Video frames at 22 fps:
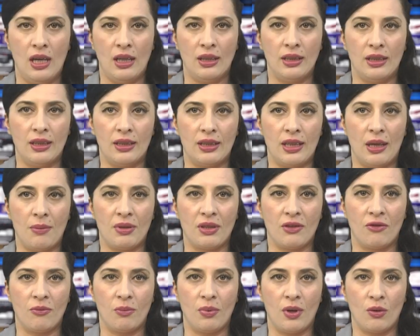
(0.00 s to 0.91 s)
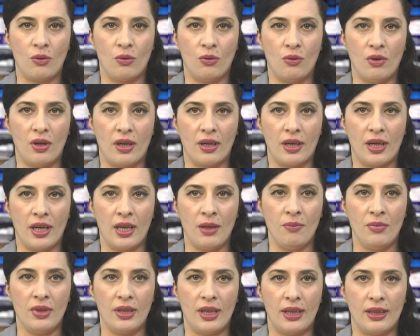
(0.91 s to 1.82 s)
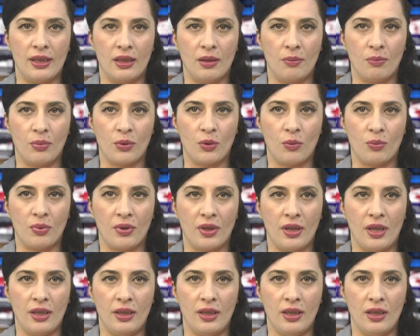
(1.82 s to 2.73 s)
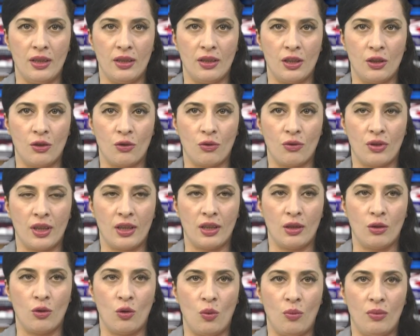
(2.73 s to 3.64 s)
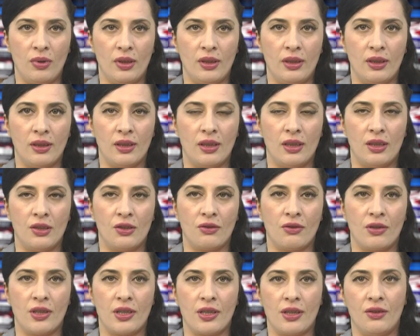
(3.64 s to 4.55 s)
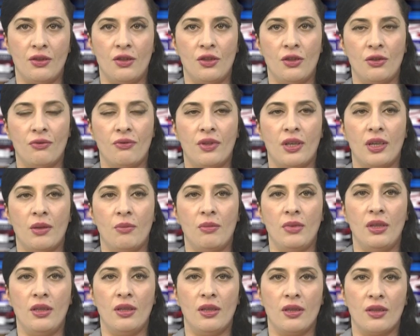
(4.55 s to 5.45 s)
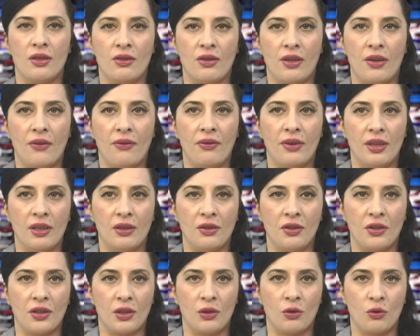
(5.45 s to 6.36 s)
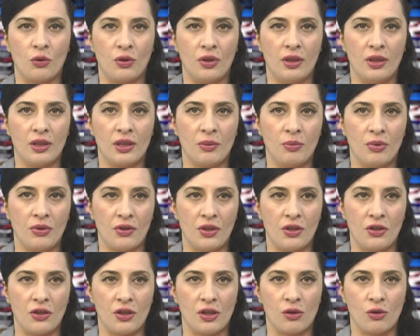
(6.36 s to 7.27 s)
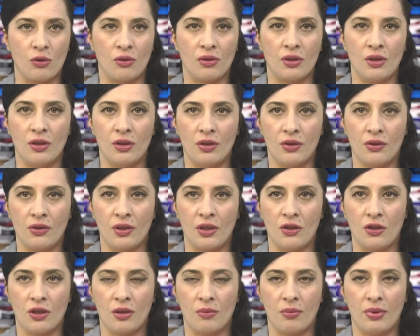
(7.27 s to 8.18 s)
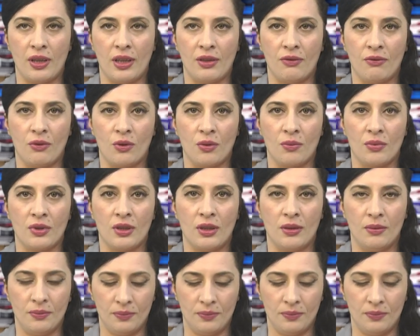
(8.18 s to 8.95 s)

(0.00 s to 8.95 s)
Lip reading: The steps of Baku are aimed at appropriating the historical homeland and cultural heritage of Armenia and strengthening territorial aspirations on international platforms.